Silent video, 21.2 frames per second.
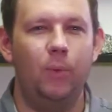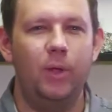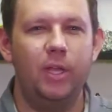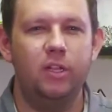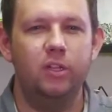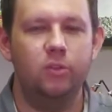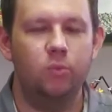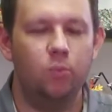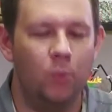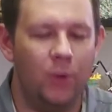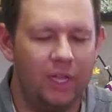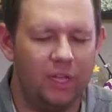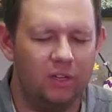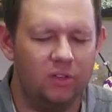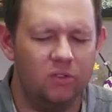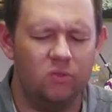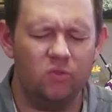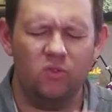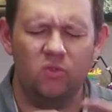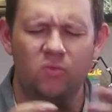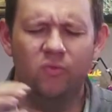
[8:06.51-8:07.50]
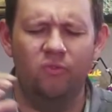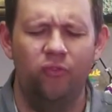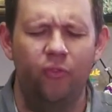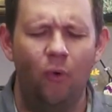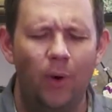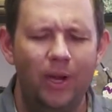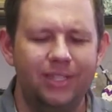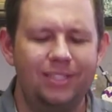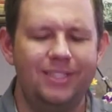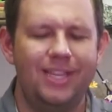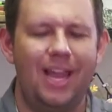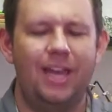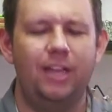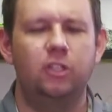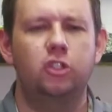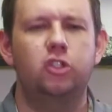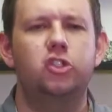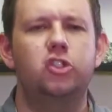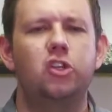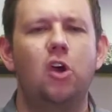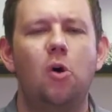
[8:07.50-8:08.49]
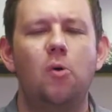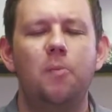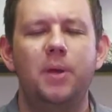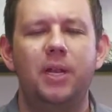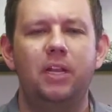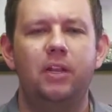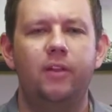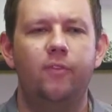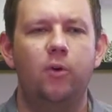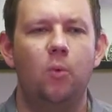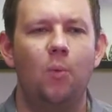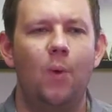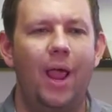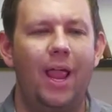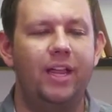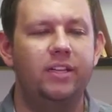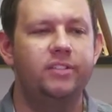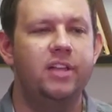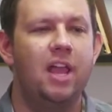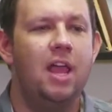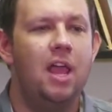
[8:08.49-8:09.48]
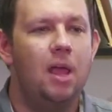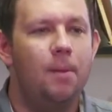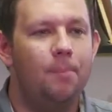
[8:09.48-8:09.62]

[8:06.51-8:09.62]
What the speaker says: We could voice that in so many different ways,